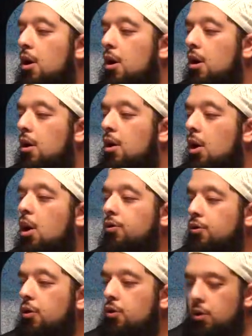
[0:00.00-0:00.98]
uh,
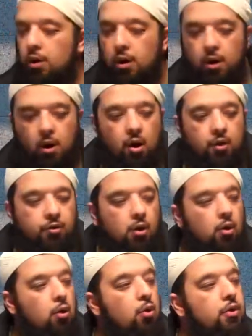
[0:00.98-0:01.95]
also,
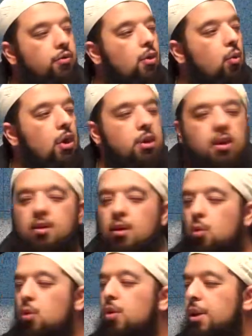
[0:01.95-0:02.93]
also who is the one in
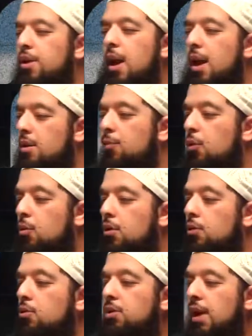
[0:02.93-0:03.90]
the in the animal
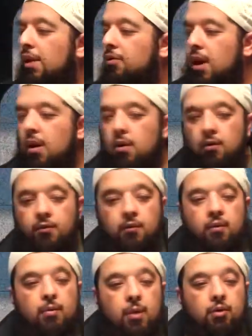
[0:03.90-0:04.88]
world who takes care
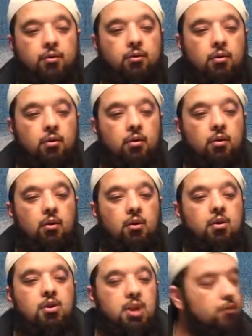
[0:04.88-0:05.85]
of the females
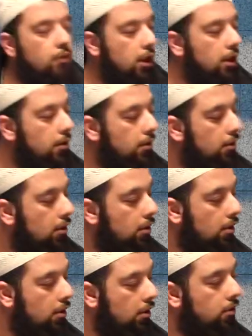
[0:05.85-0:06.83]
generally?
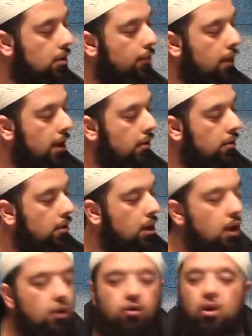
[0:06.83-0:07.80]
The male.
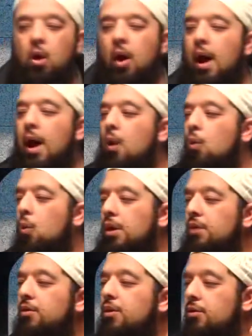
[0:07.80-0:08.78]
So how,
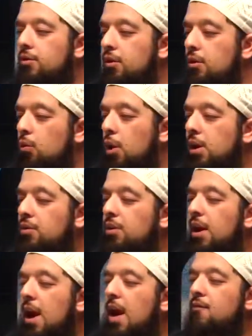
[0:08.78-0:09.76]
what is this, what is
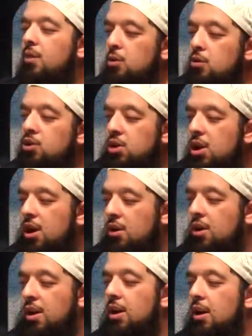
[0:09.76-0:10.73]
the
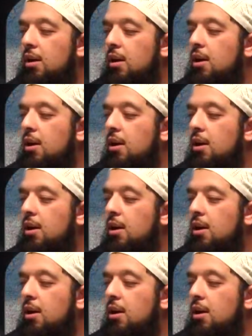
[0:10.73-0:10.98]
evolutionary